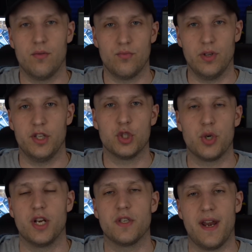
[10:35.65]
really
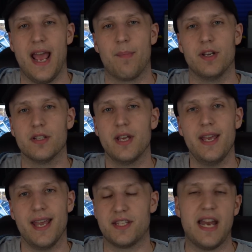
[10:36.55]
strange that happened,
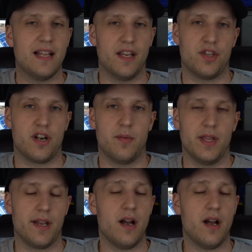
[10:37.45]
it's not like they're gonna be like,